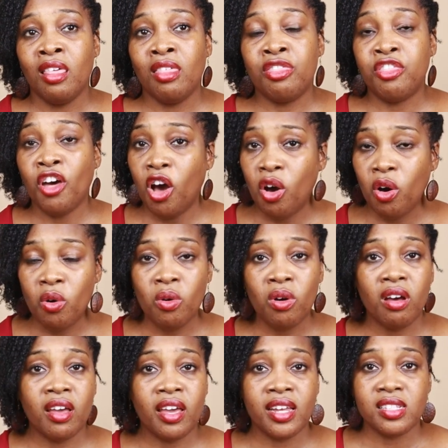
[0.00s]

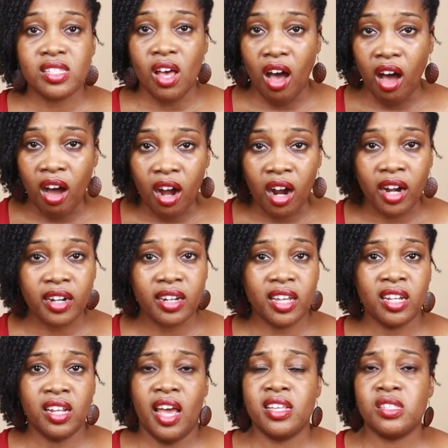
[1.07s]
though it's hard,
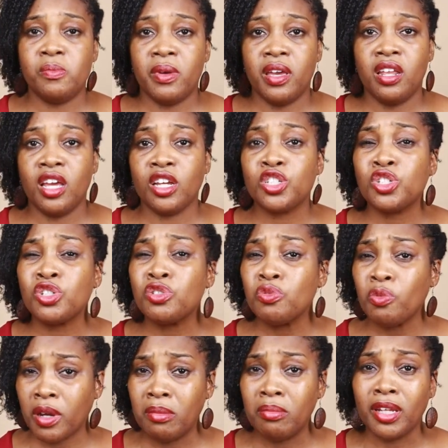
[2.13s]
it has been
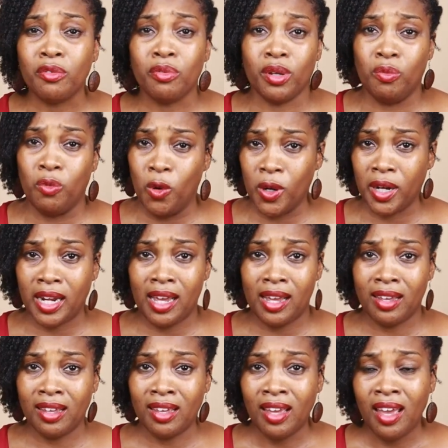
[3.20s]
extremely
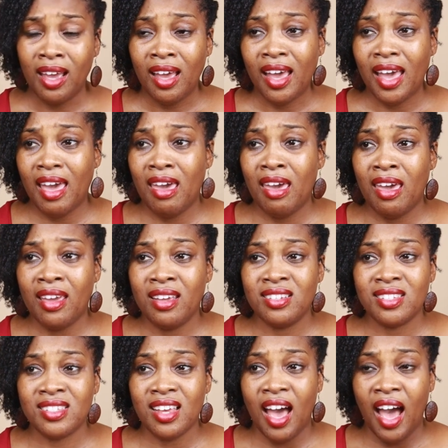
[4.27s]
rewarding.
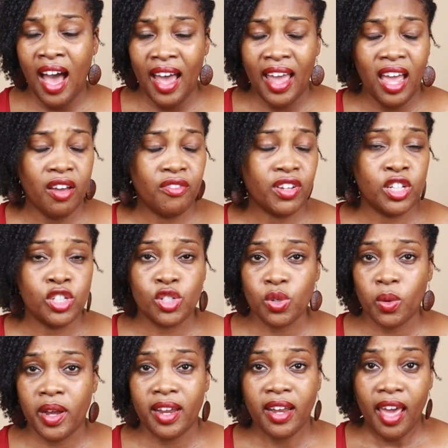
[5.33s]
And I have
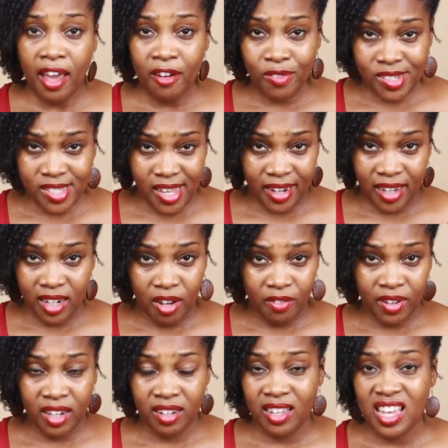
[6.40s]
enjoyed every second
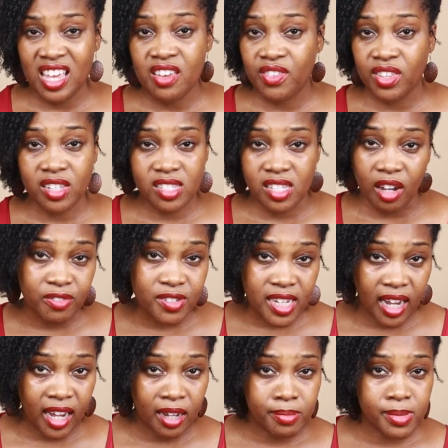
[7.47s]
of it. Even the tough
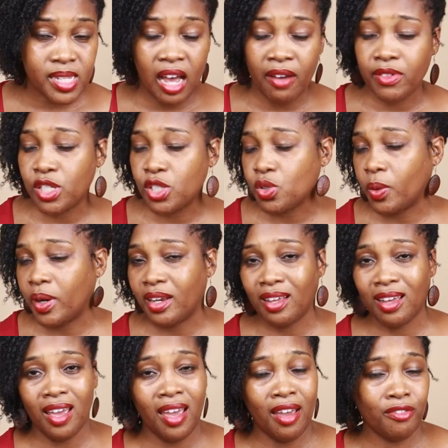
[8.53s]
times, I've enjoyed
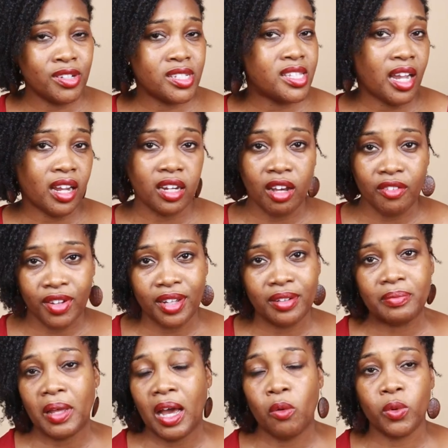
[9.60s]
every second of
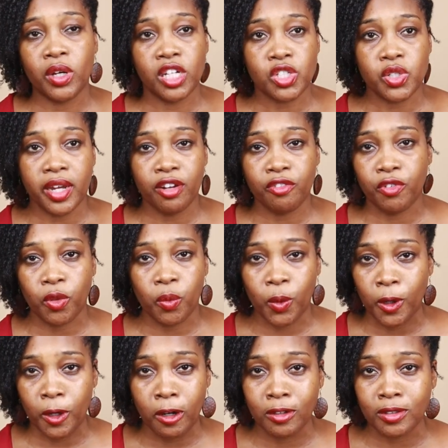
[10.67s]
it. I wouldn't trade it for the
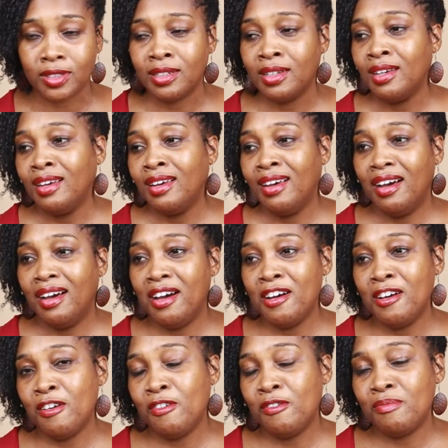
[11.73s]
world.
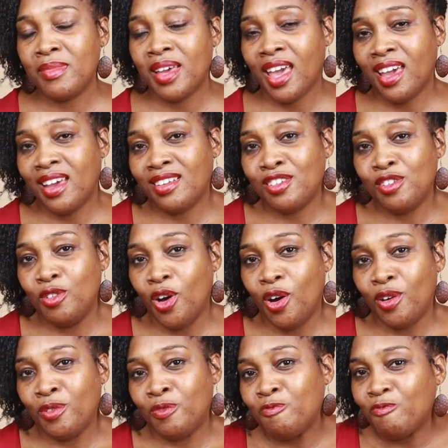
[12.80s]
Um, and, you
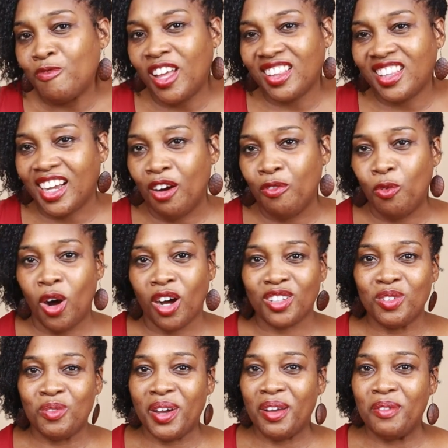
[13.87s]
know, I think I've
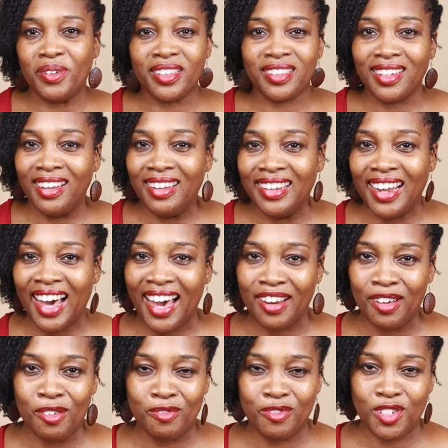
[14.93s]
walked away with a
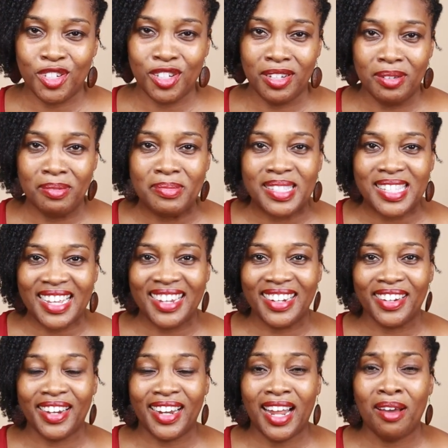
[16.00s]
lot of gems
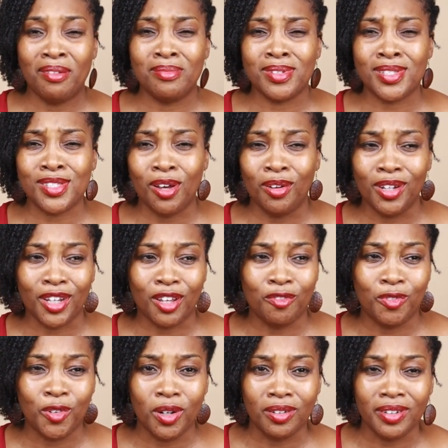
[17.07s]
here. And I'm so
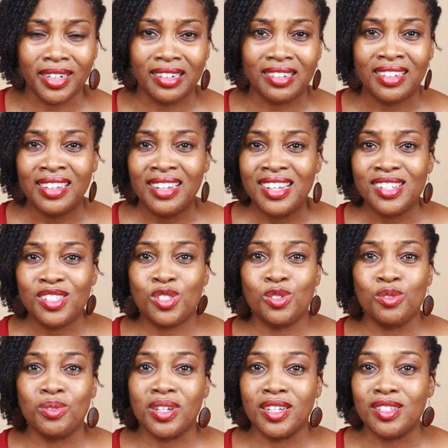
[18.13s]
looking forward
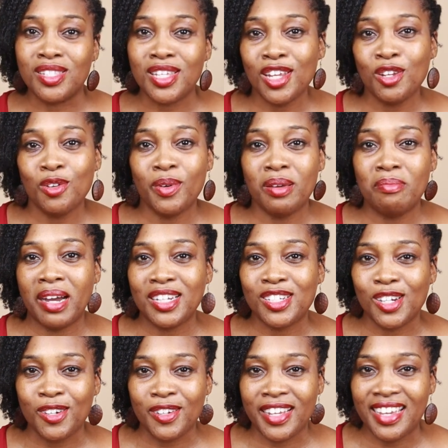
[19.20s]
to continuing my
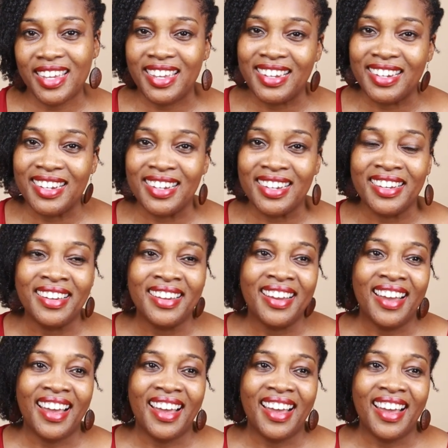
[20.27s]
journey here